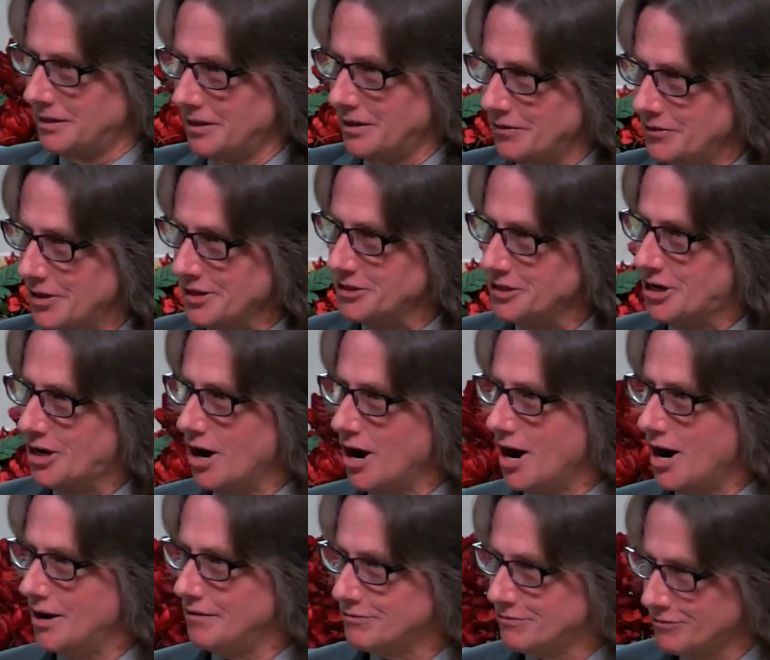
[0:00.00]
then
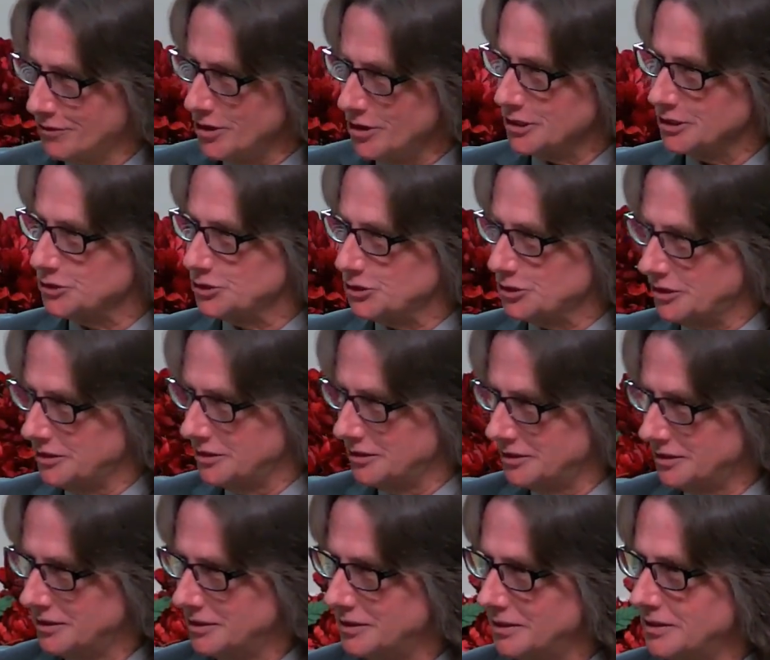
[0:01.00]
God first,
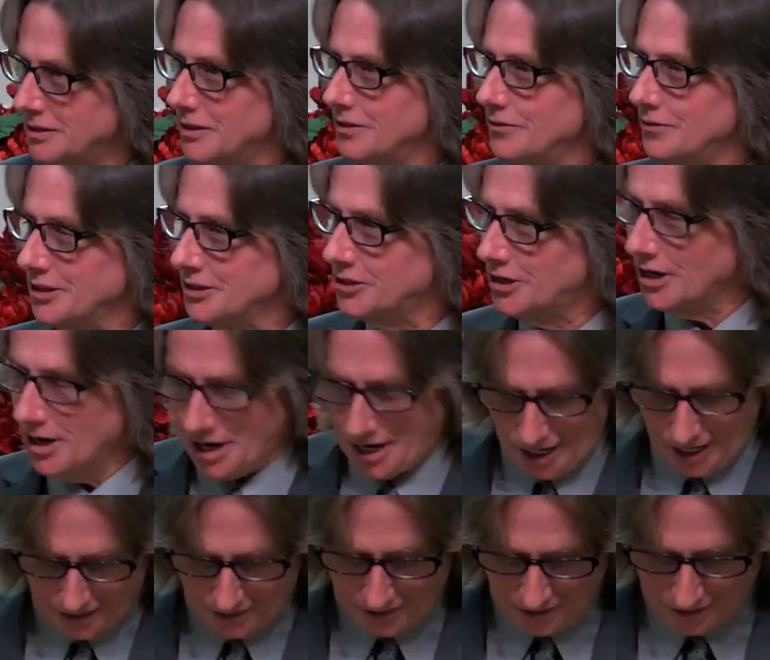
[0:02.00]
then
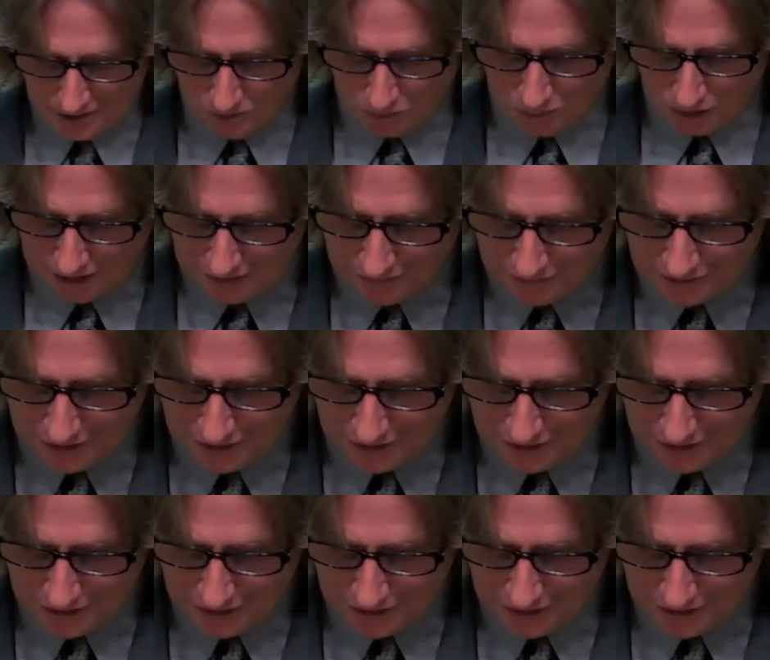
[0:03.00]
God will lift